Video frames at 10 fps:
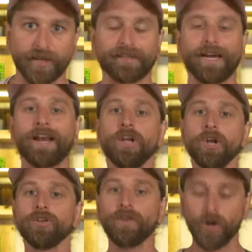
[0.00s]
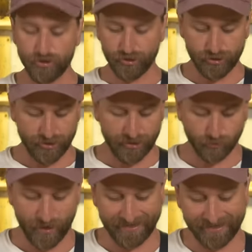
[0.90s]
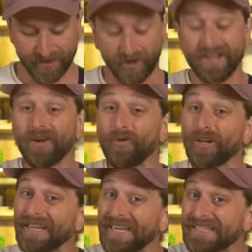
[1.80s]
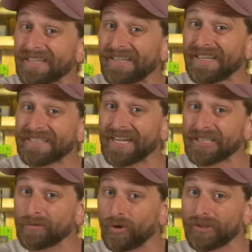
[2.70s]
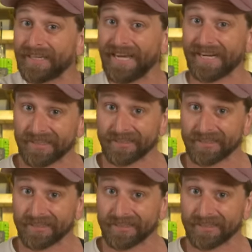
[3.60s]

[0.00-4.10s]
like that, you got all your goodies right here. Really easily accessible to get to